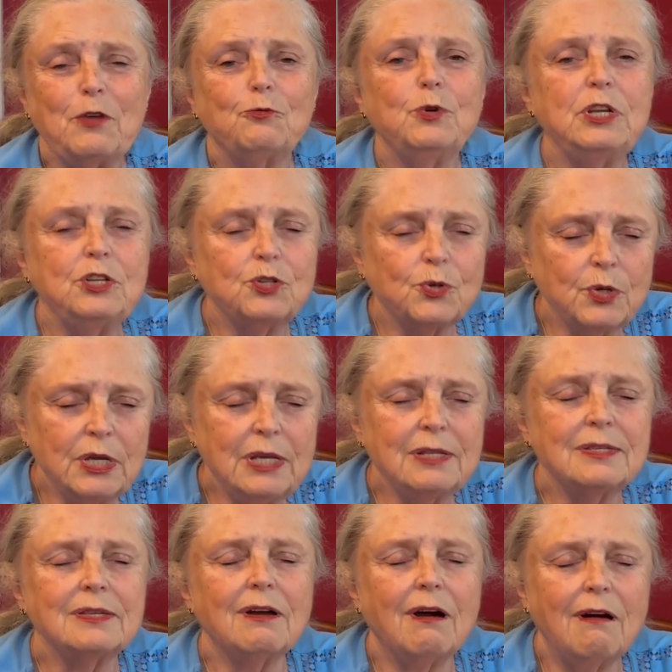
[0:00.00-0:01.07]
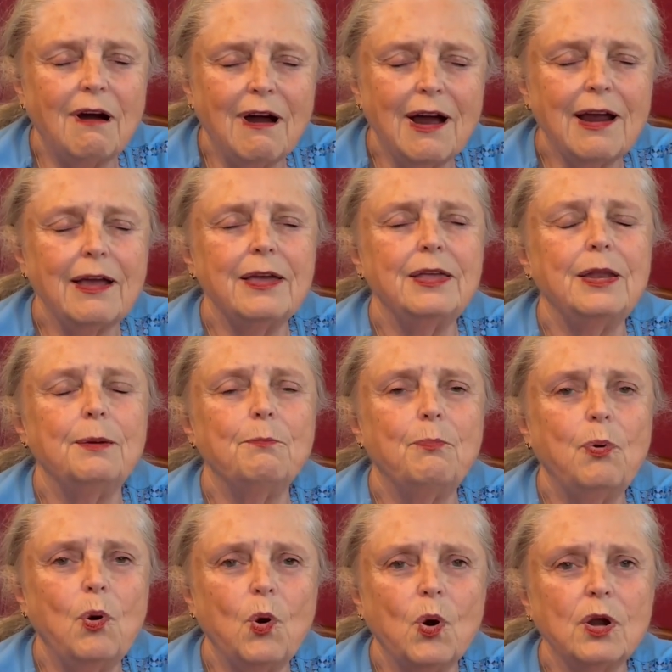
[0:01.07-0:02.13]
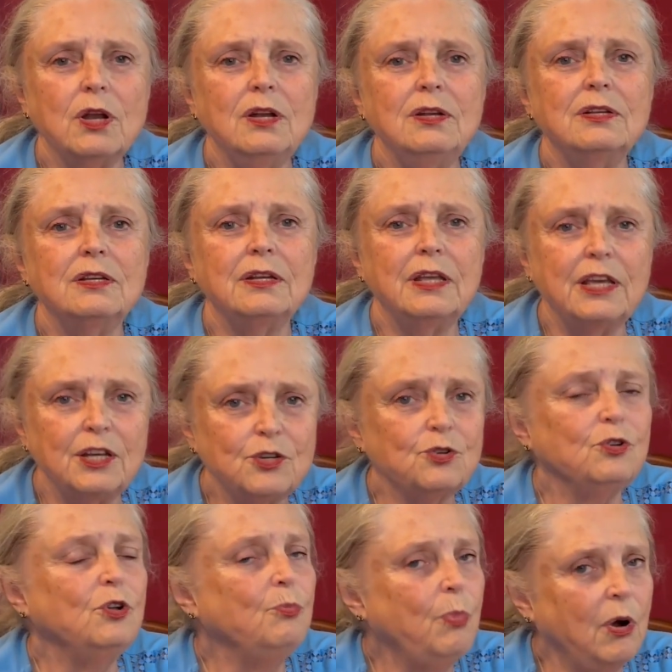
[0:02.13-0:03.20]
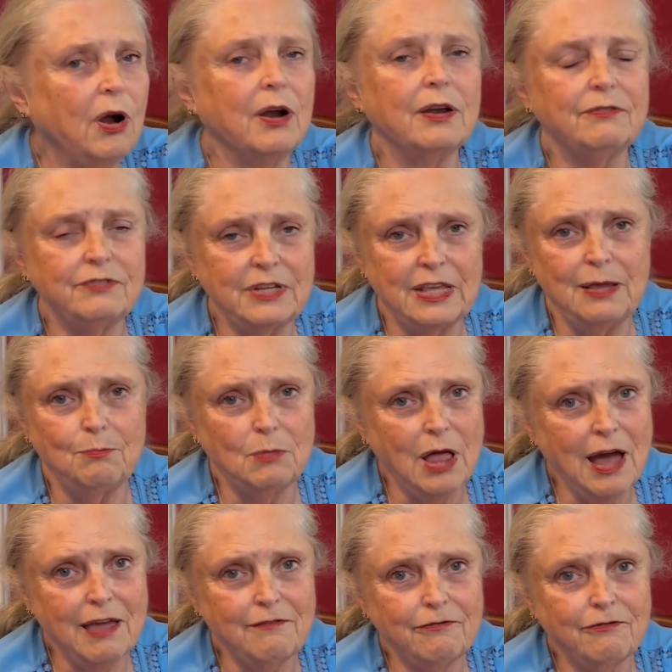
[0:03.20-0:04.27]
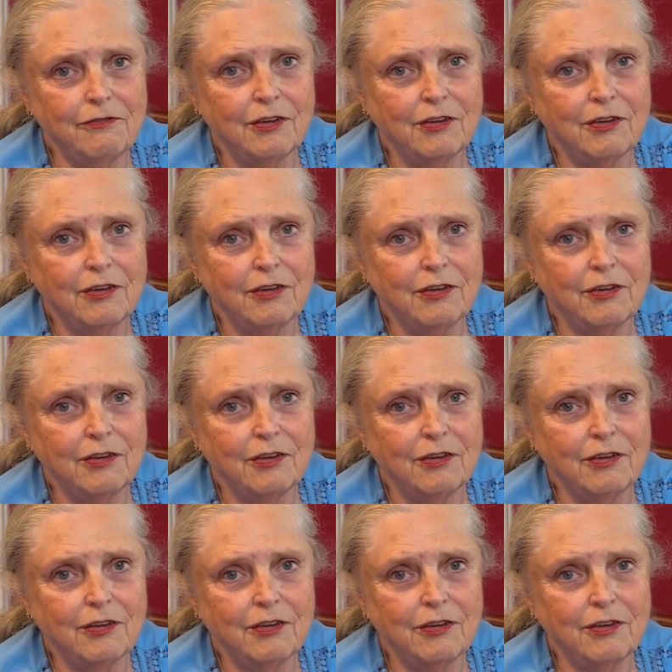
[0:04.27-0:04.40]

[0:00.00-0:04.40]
Retreats are an important and integral part of team life.